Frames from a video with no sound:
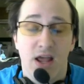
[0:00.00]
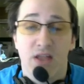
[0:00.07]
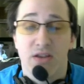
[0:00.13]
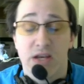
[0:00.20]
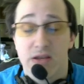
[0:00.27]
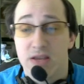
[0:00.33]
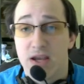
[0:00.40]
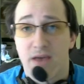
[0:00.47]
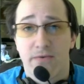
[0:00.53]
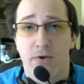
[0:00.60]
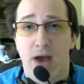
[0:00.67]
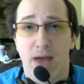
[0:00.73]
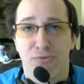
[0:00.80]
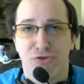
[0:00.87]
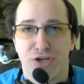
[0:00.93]
The other
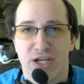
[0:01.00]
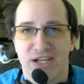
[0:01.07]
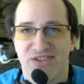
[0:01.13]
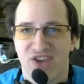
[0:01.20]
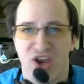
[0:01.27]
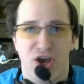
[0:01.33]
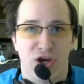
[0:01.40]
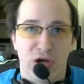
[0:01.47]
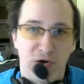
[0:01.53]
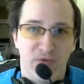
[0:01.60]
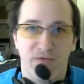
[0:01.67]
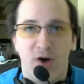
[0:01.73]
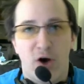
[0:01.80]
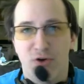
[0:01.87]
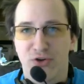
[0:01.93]
option is you
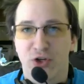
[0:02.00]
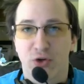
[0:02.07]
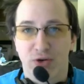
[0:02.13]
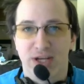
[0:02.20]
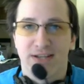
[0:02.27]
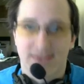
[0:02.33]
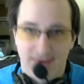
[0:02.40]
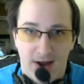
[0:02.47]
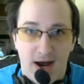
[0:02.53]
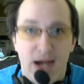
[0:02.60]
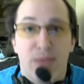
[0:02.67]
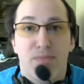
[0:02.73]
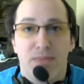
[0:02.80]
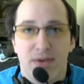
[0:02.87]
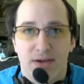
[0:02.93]
fall into green slime.